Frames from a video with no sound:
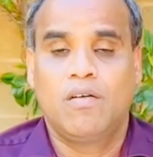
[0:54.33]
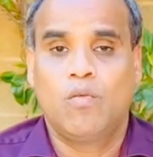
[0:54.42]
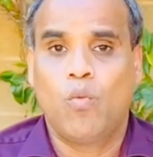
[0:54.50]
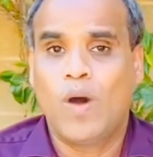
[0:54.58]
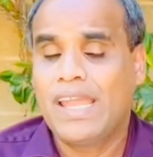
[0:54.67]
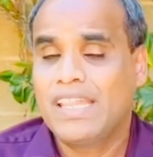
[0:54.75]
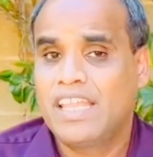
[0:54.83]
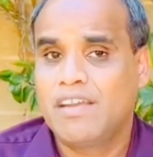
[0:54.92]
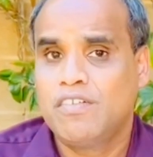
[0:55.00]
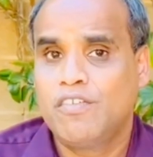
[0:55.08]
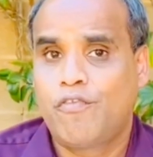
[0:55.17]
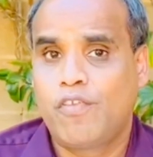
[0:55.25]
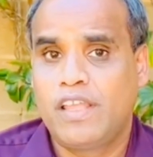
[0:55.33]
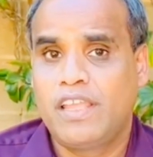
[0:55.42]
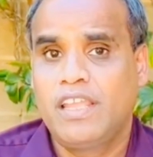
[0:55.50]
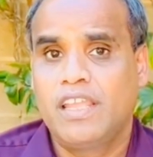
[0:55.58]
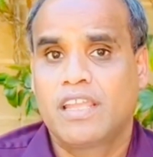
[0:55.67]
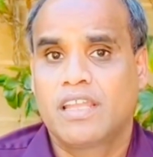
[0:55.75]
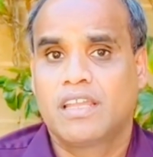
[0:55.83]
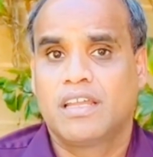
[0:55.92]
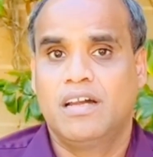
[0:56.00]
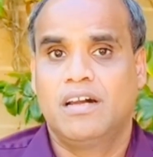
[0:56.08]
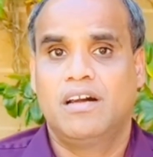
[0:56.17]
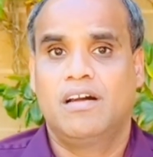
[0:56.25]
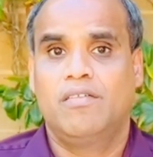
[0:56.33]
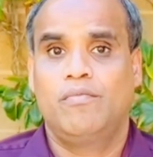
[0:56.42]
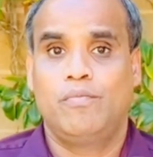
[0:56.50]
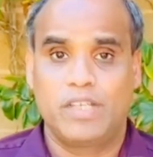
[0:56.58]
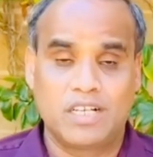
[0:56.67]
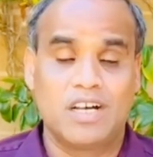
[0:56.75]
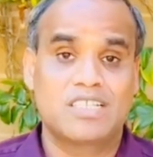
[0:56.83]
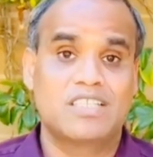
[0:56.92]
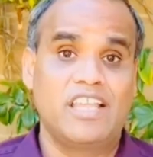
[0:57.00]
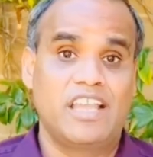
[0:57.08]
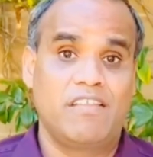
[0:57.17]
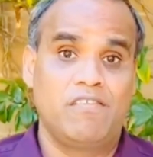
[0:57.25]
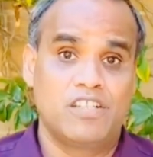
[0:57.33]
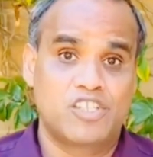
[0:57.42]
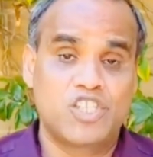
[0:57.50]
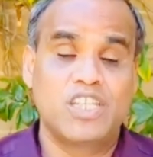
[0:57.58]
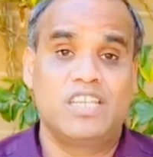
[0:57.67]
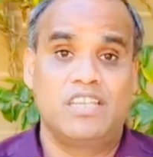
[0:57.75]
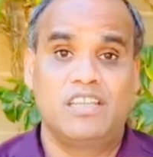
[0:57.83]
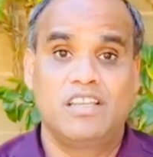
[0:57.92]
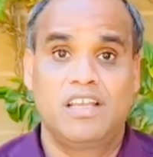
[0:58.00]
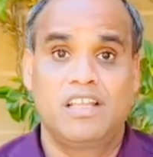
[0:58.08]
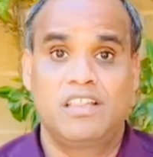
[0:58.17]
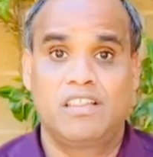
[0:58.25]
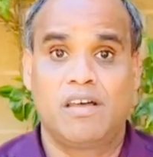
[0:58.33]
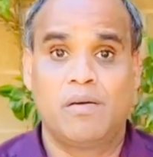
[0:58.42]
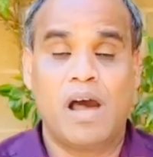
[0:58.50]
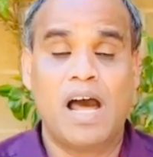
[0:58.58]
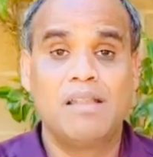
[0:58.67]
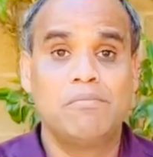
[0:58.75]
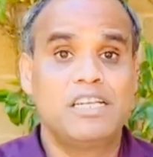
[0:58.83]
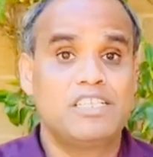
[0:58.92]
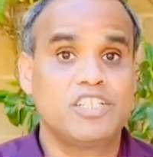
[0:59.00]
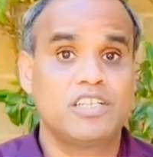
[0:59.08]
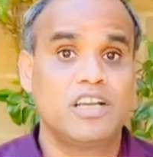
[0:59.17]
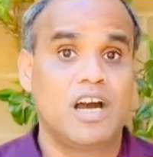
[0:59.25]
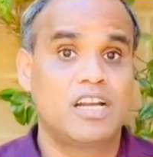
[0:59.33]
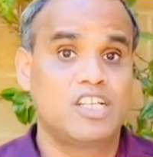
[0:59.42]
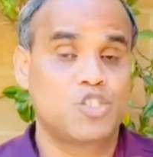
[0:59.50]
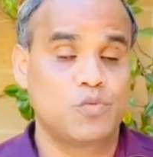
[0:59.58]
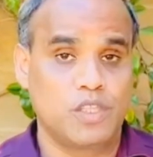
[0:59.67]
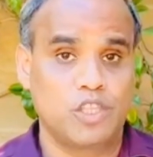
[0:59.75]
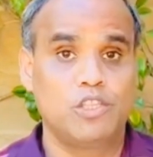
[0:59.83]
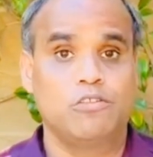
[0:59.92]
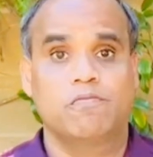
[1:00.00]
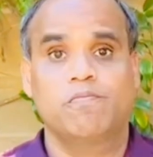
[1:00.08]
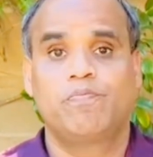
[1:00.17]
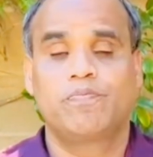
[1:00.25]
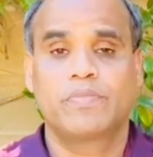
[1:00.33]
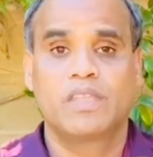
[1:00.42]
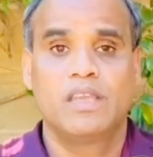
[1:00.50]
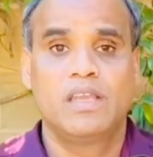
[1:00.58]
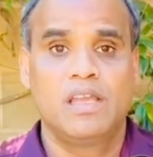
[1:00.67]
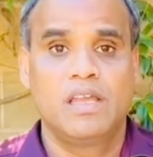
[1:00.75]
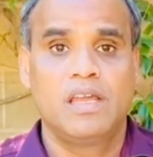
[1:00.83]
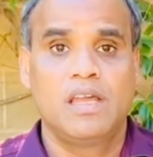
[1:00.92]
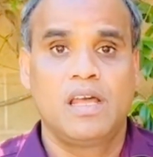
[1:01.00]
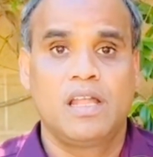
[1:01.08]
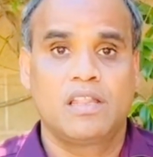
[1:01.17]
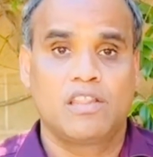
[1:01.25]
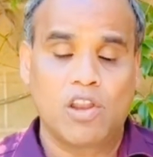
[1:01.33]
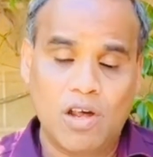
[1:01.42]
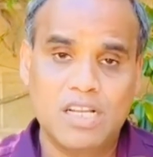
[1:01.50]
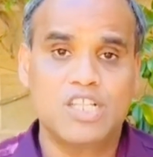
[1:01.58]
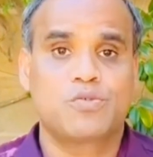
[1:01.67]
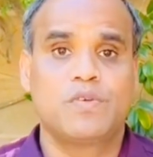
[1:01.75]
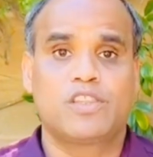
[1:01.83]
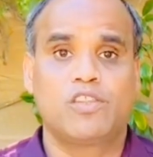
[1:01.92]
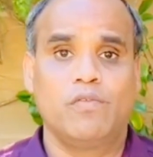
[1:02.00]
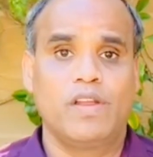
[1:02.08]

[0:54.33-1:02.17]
Why they will flee? Because they will see the Almighty God is with you. The Lord is with you.